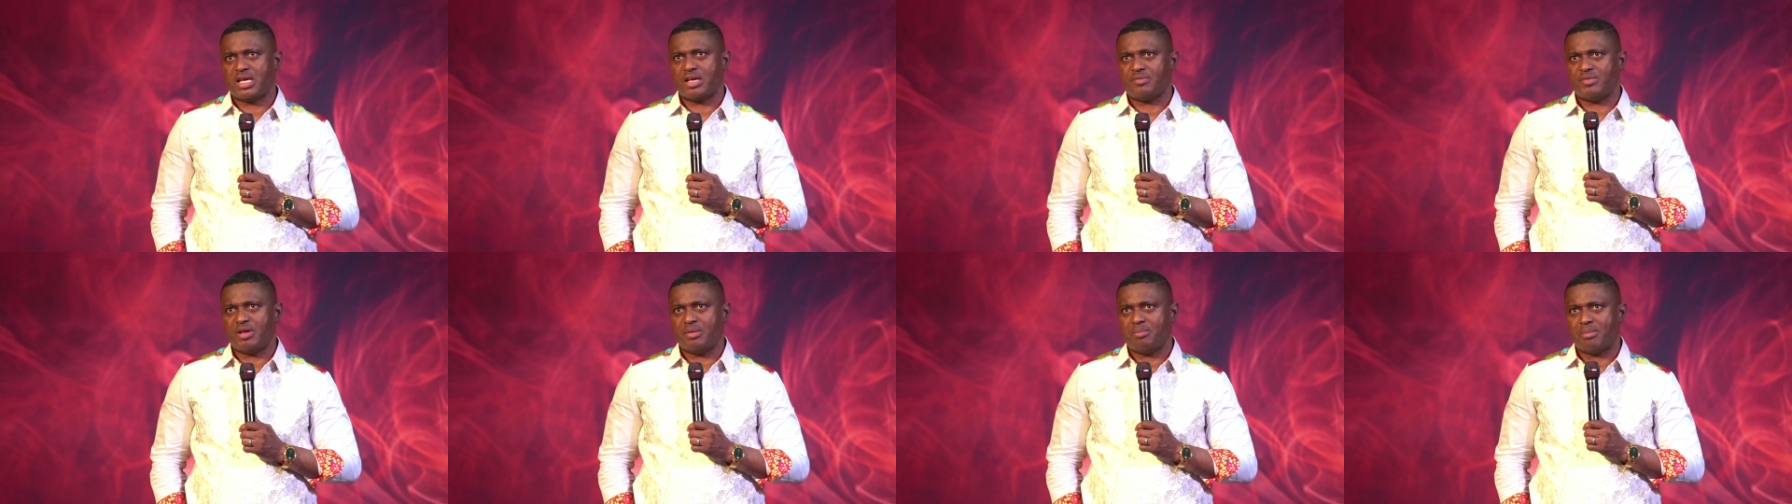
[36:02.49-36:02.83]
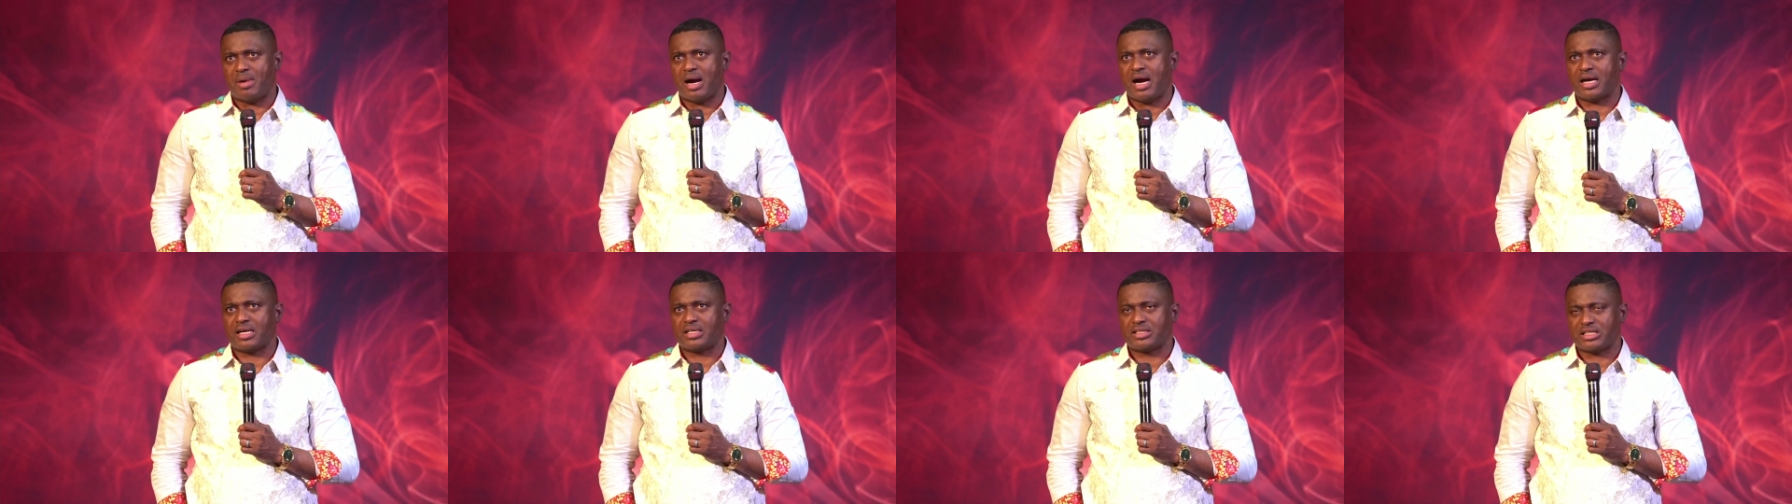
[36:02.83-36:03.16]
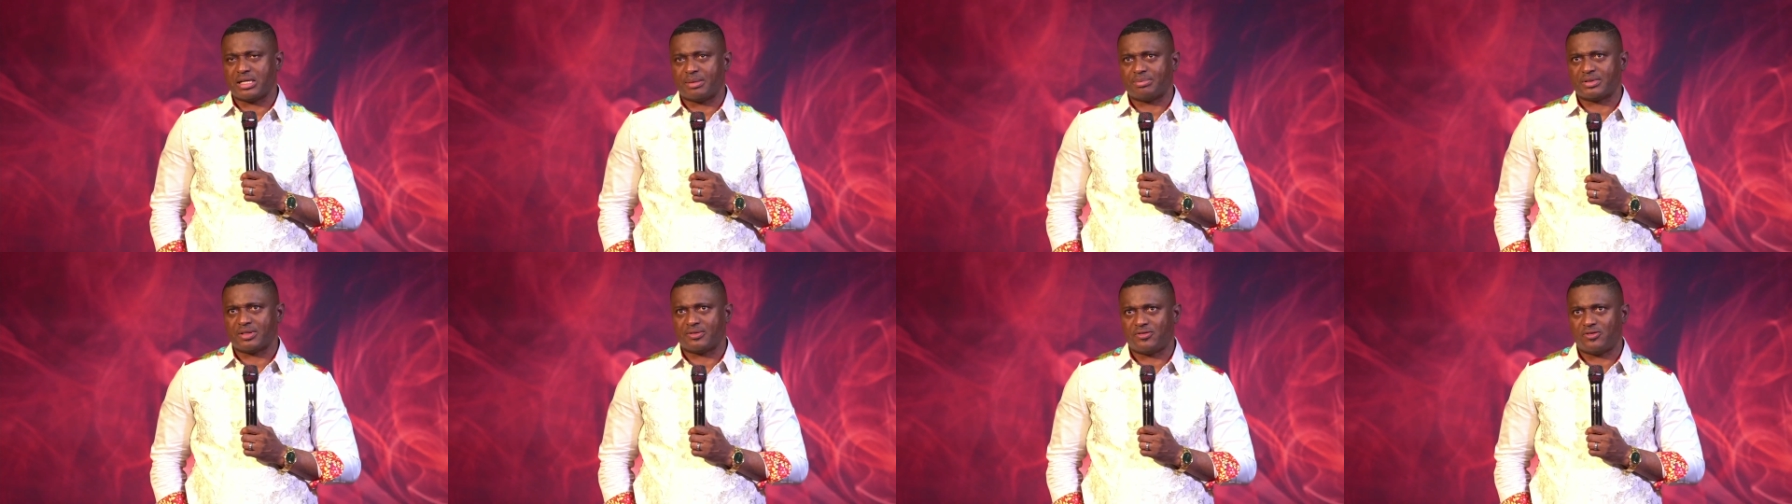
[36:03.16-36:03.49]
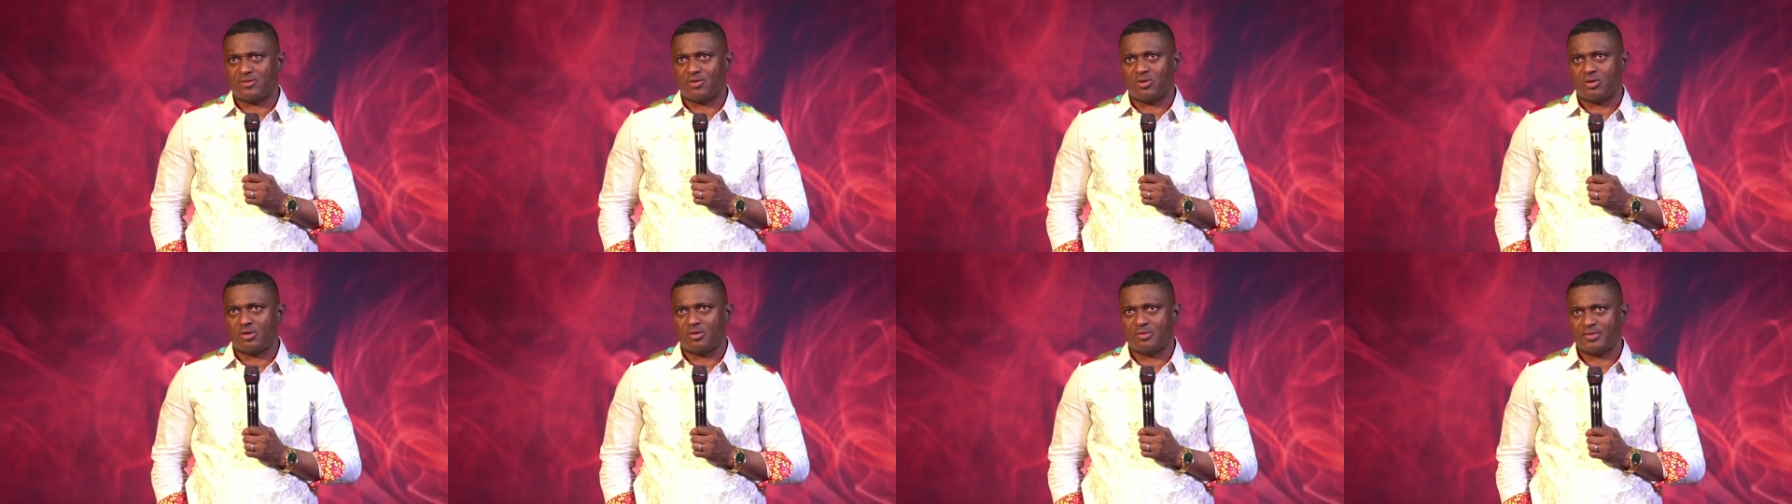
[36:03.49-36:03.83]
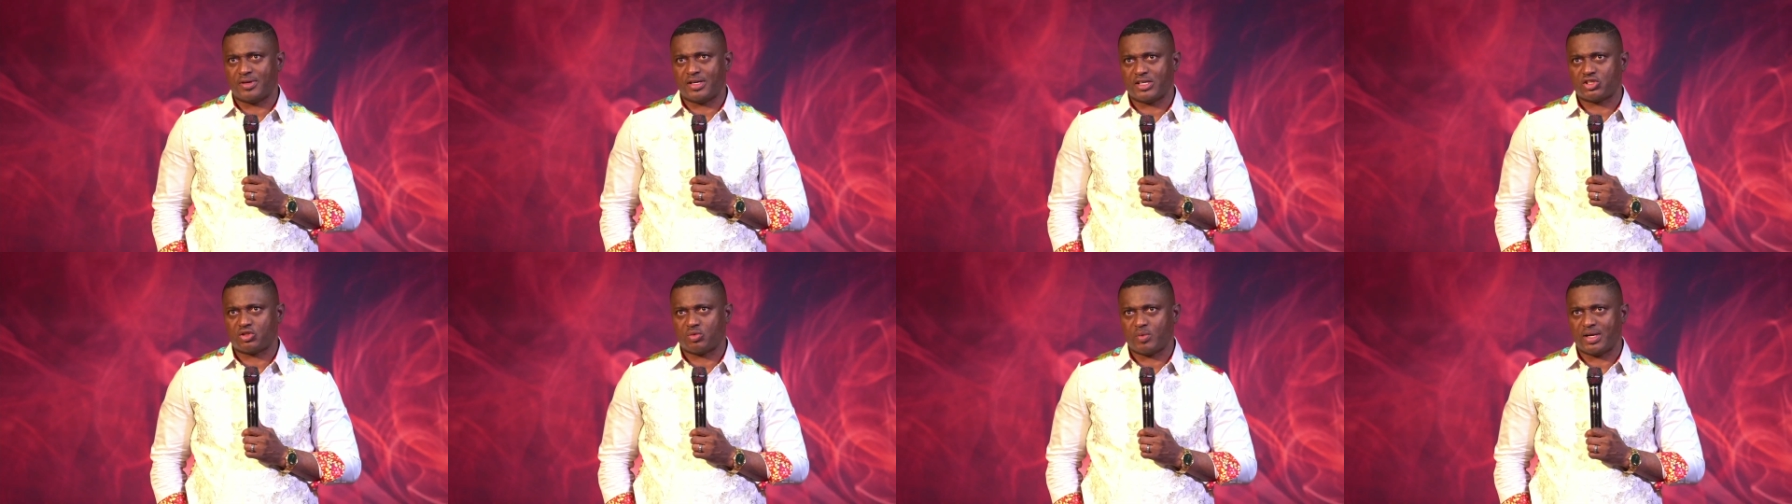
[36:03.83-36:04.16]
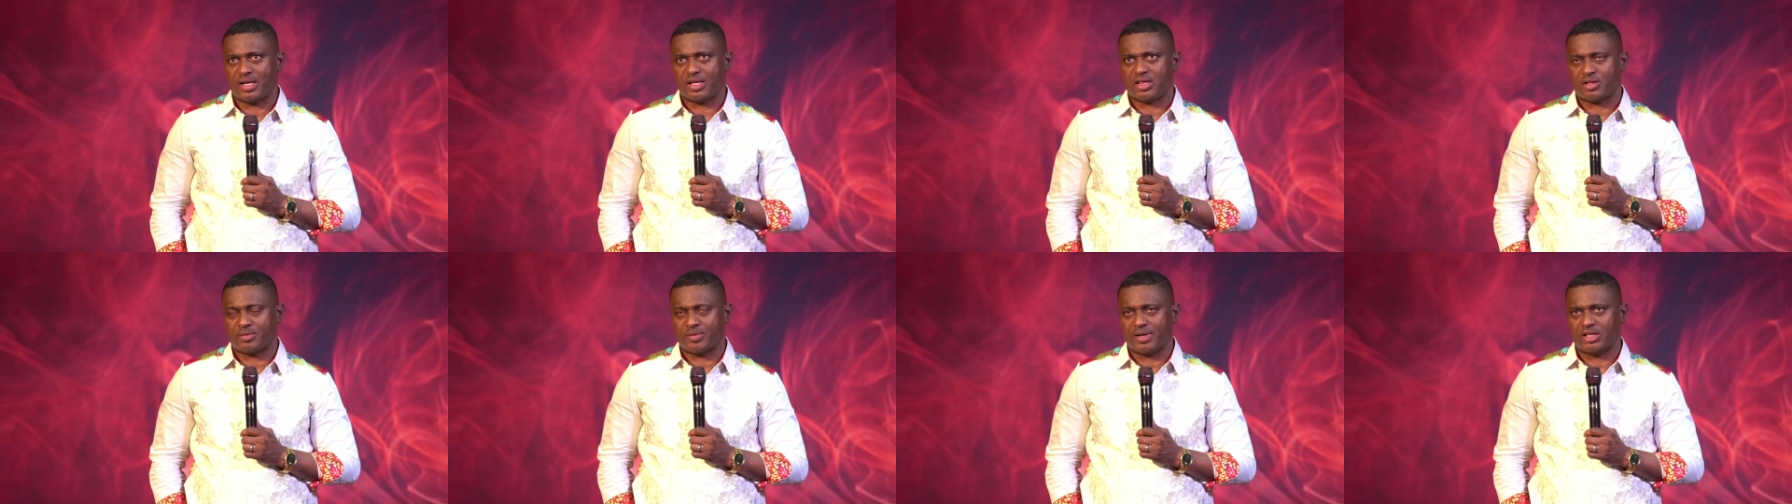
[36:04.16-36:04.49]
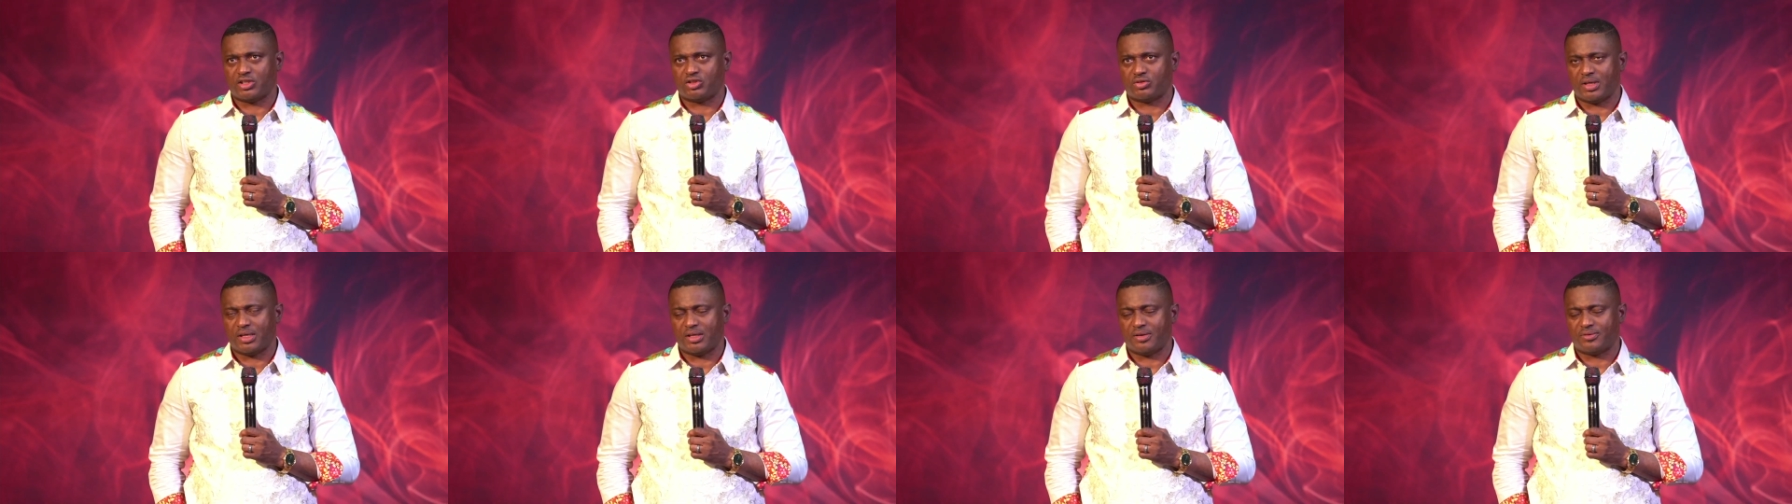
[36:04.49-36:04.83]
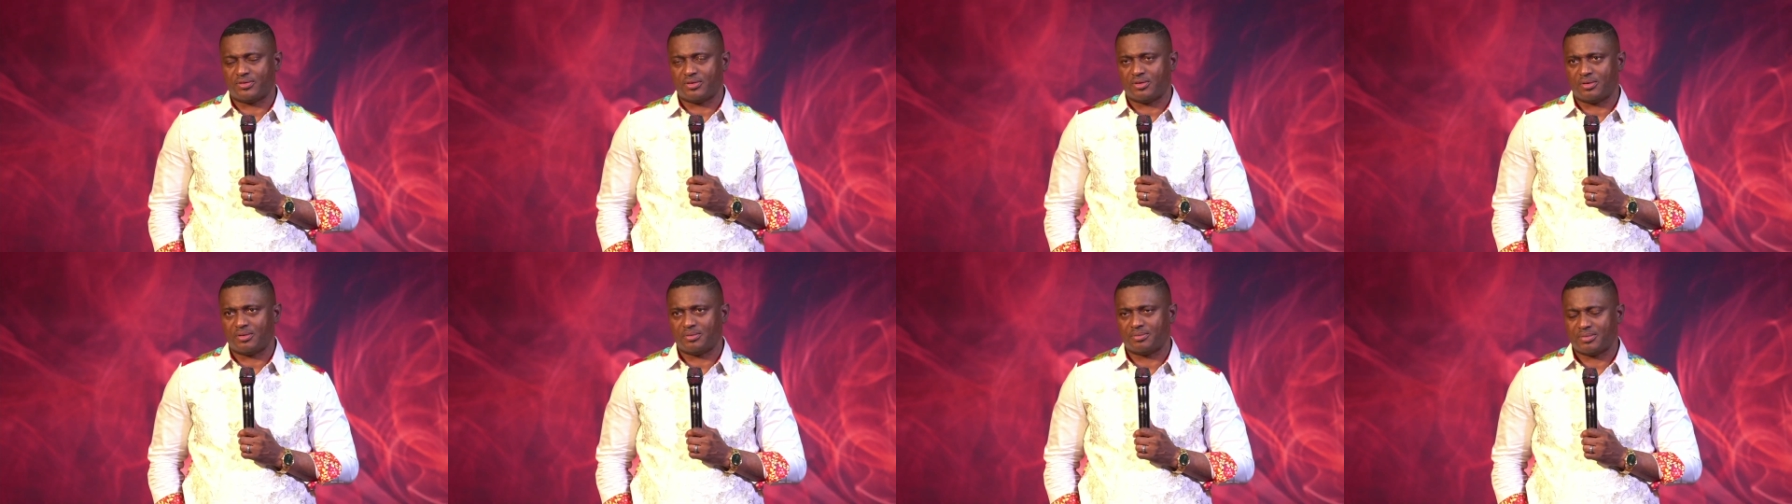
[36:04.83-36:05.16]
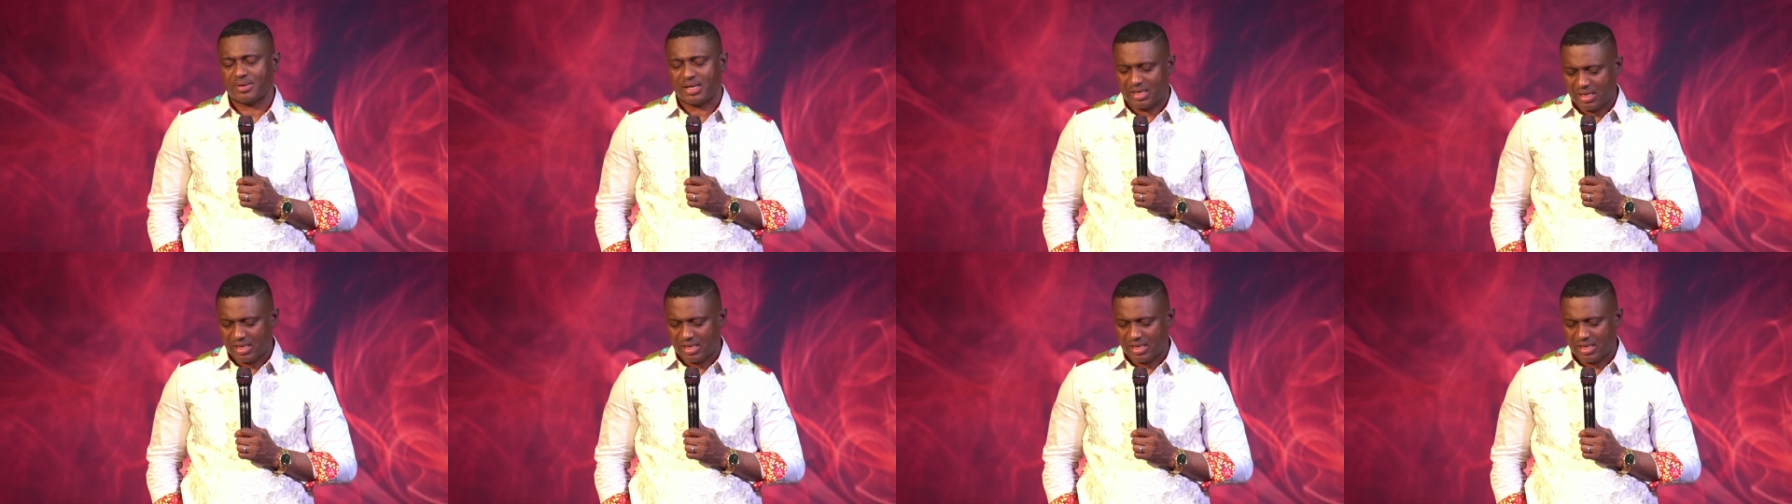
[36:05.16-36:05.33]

Give me Mark chapter 4, verse 23 and 24.